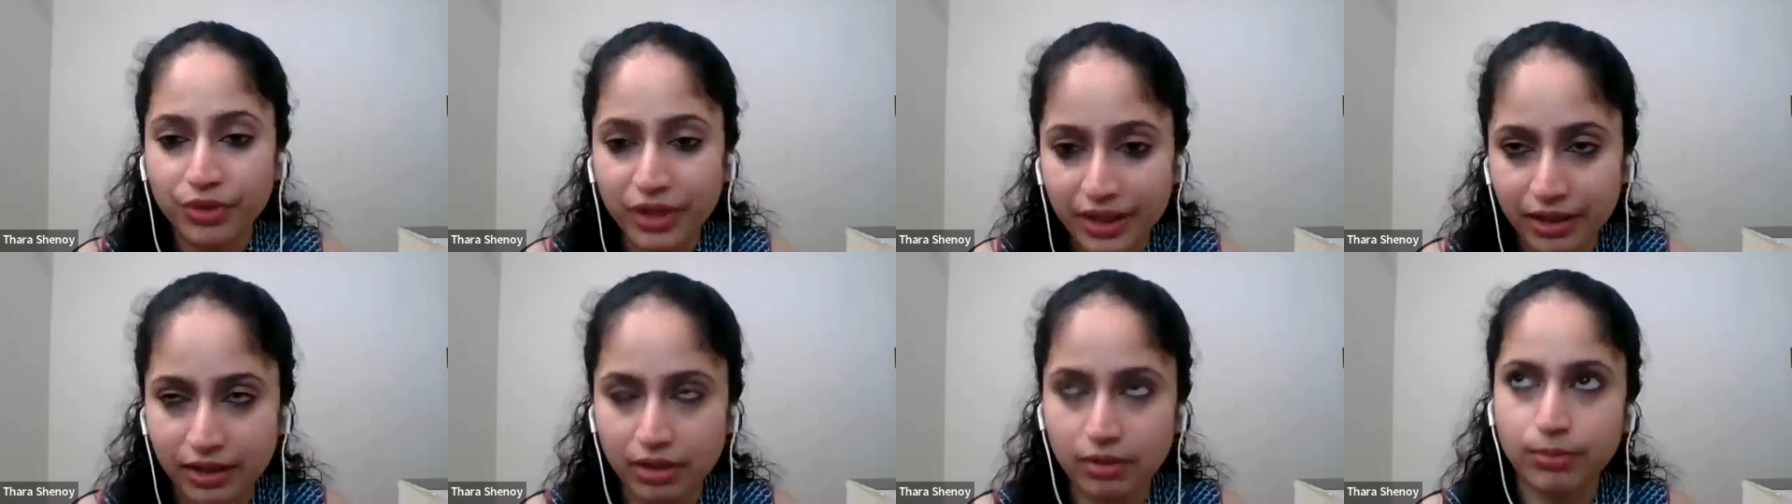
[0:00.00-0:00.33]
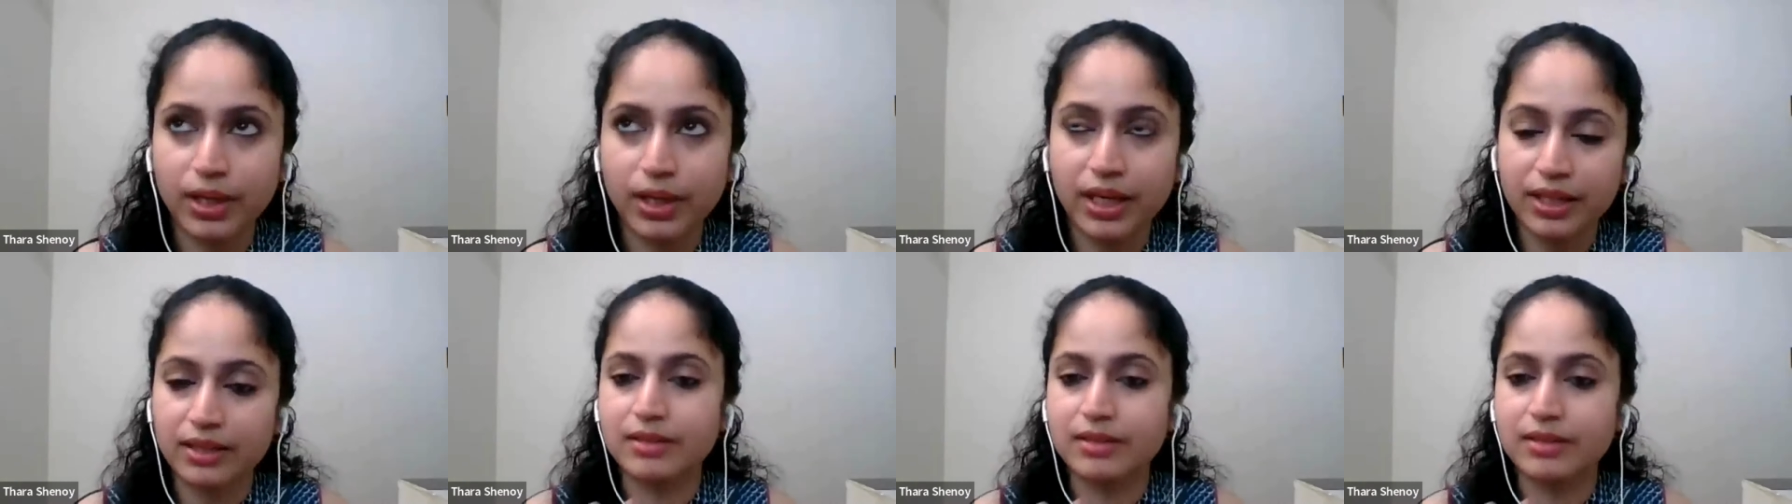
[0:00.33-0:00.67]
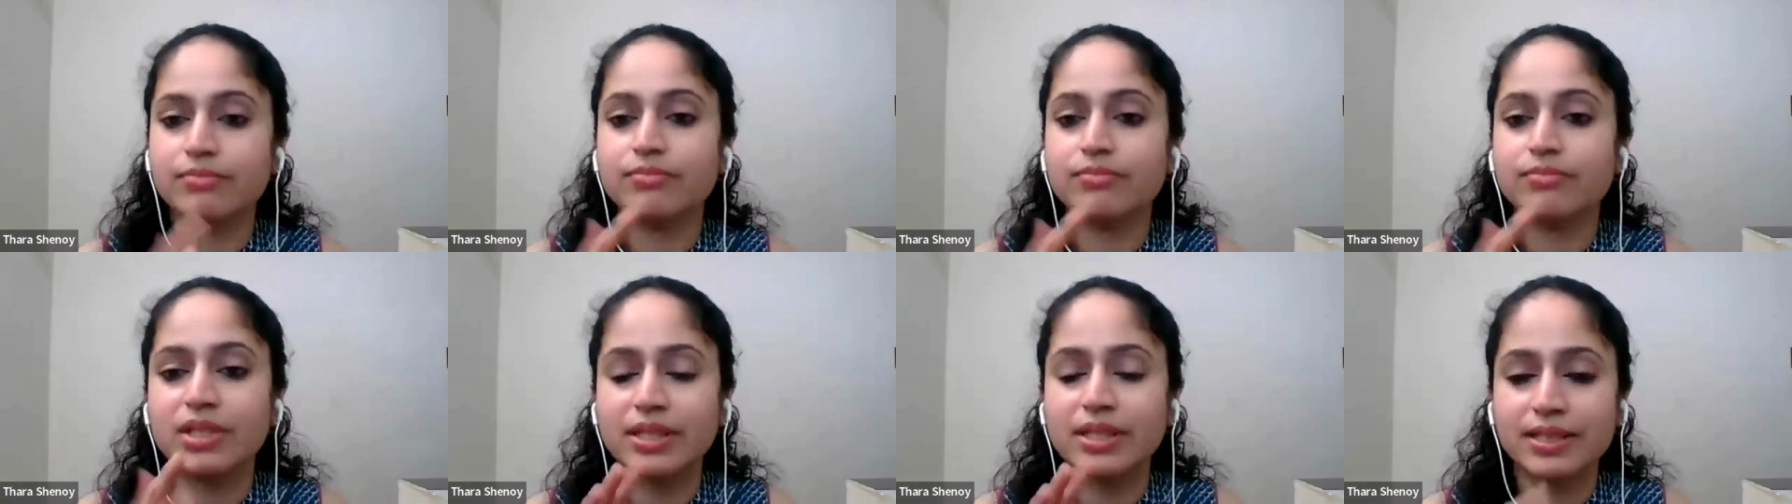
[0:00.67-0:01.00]
feel by
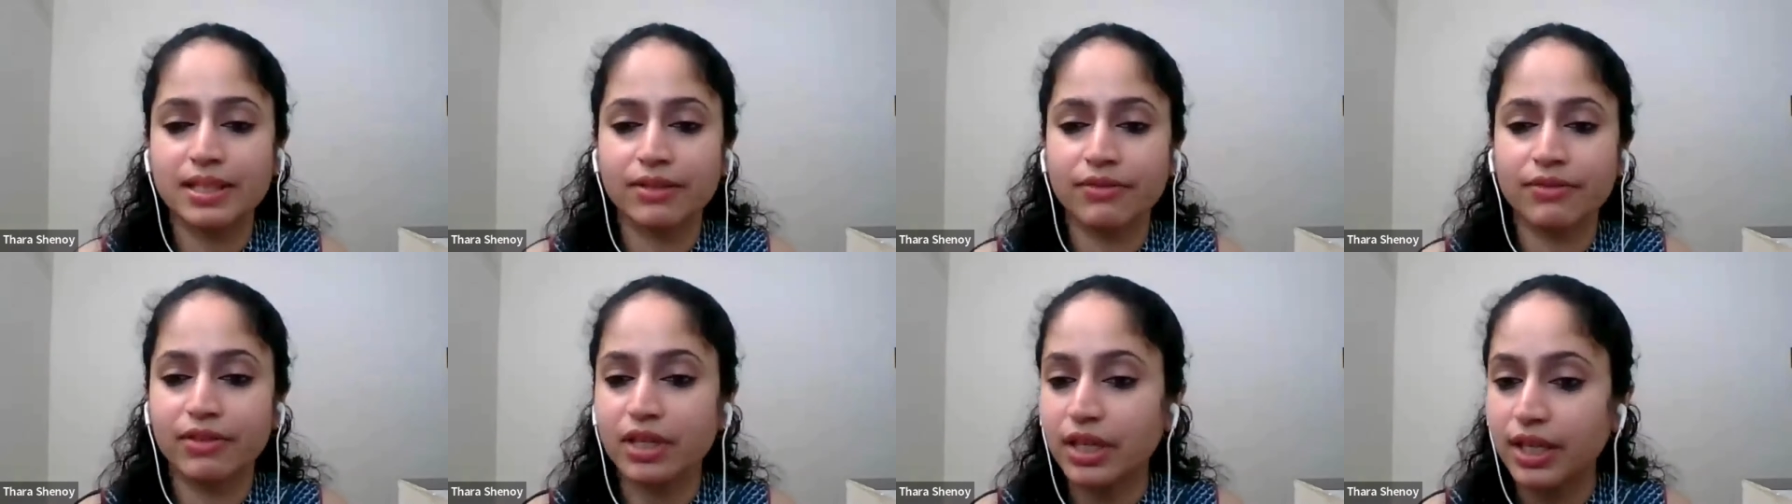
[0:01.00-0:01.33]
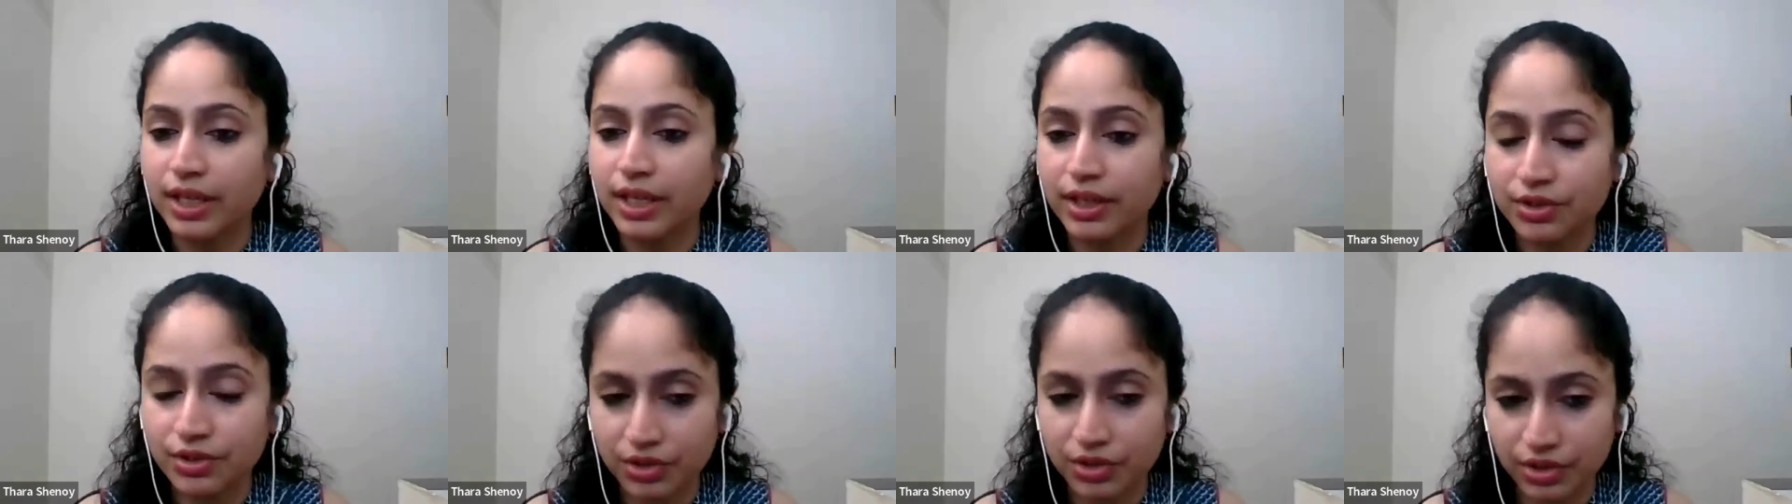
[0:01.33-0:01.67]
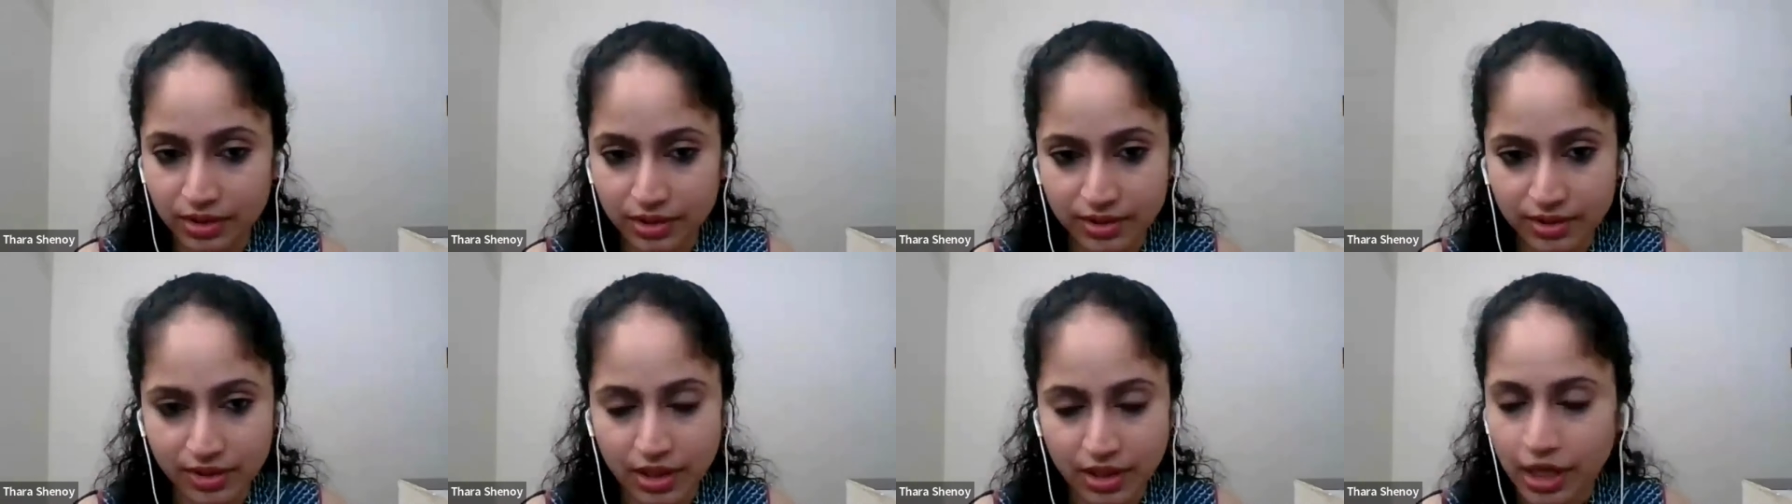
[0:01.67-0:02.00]
6, 7, 8
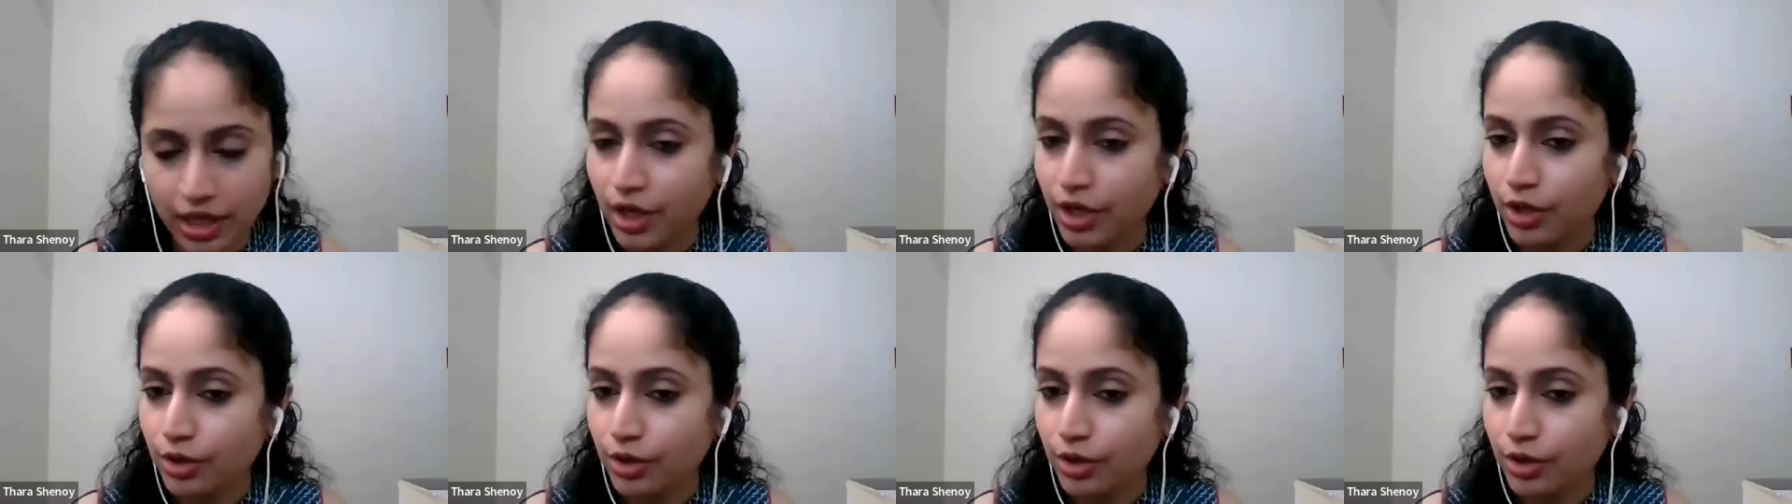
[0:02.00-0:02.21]
years,